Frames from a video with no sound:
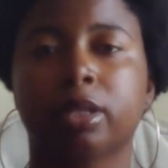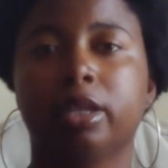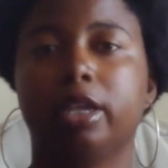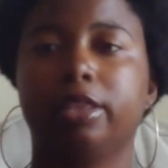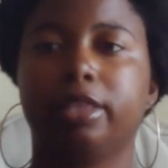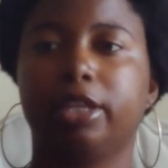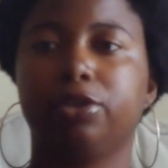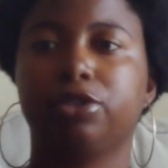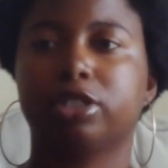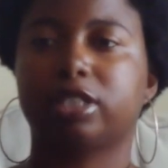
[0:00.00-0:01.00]
and then you
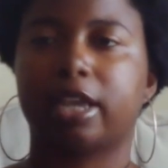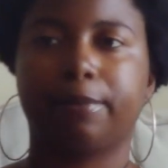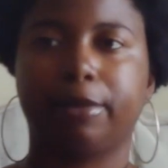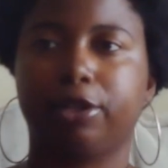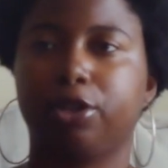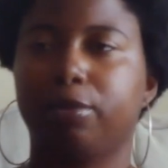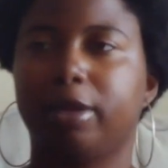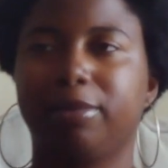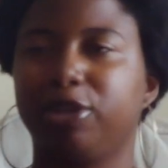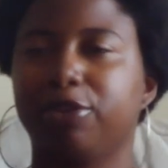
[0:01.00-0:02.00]
just type in
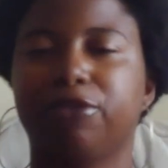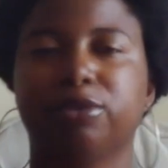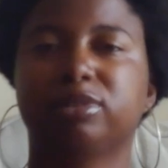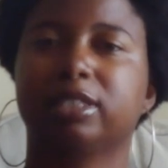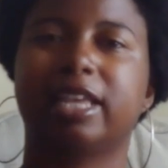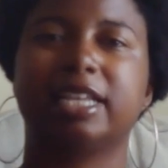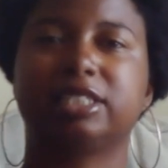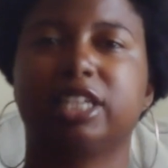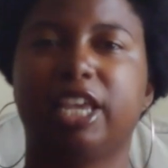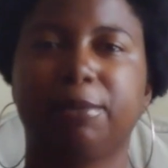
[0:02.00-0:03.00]
maybe your first and last
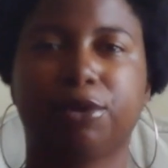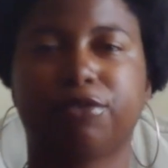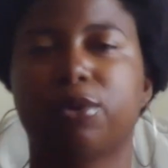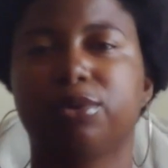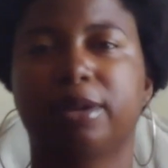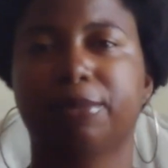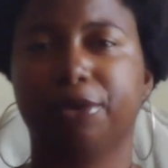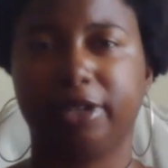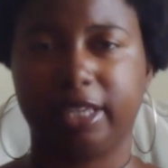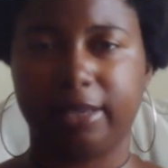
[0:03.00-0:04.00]
name, your phone number and
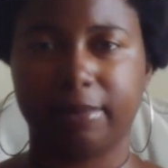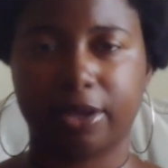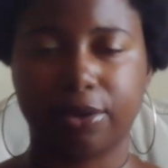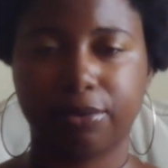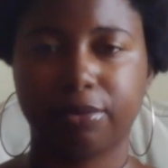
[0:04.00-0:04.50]
email,